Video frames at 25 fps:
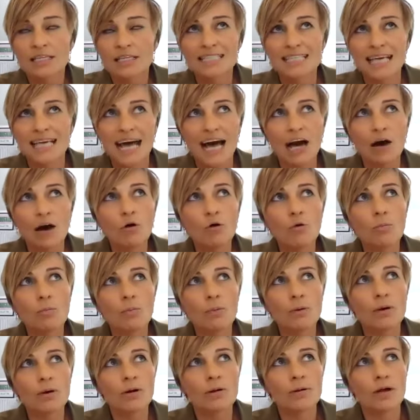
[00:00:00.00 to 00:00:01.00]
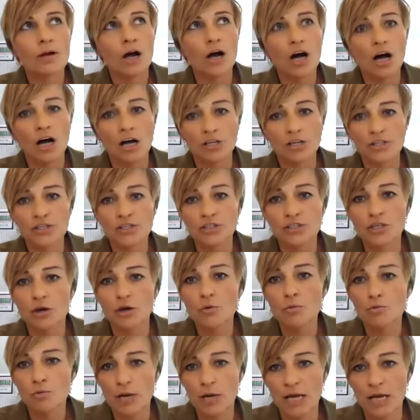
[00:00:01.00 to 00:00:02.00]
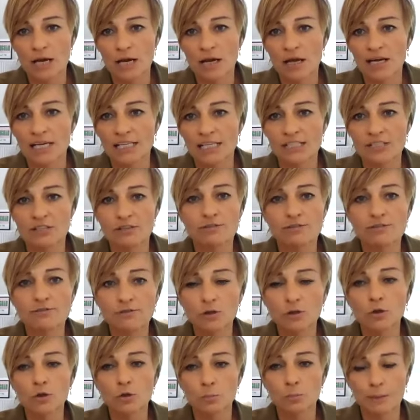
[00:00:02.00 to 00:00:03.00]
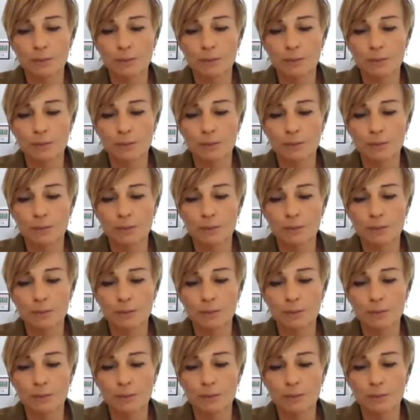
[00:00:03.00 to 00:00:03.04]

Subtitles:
to help us realise the full